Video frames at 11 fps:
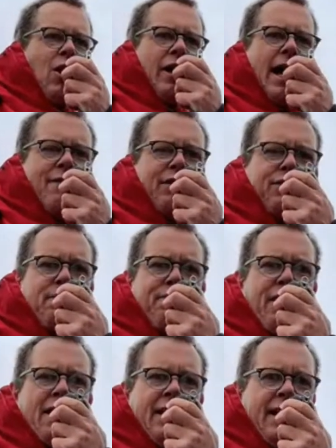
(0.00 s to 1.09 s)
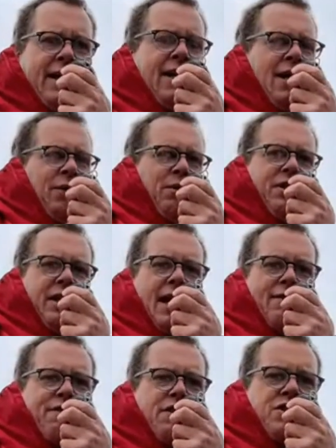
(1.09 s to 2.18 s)
longer, having some fun here with the
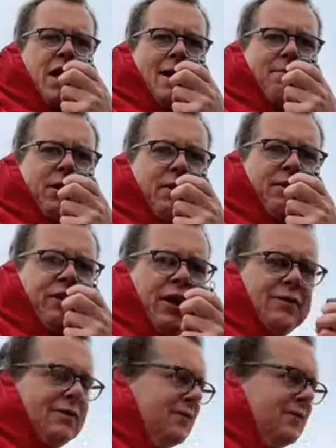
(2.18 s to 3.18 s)
fish tape, QSL.